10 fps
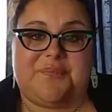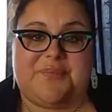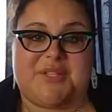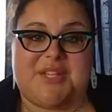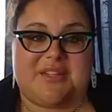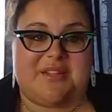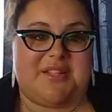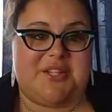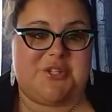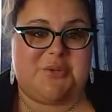the technical
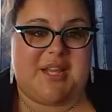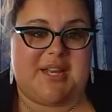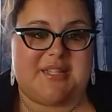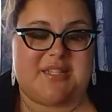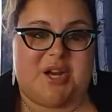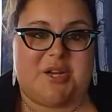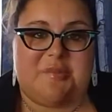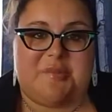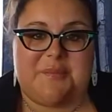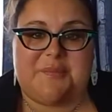issue getting
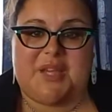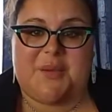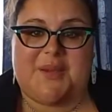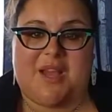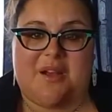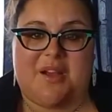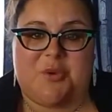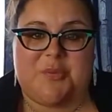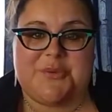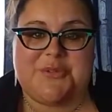started, but here we are. I
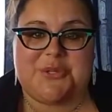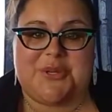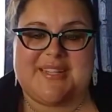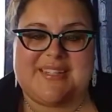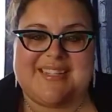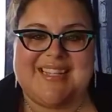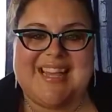hope you enjoyed it.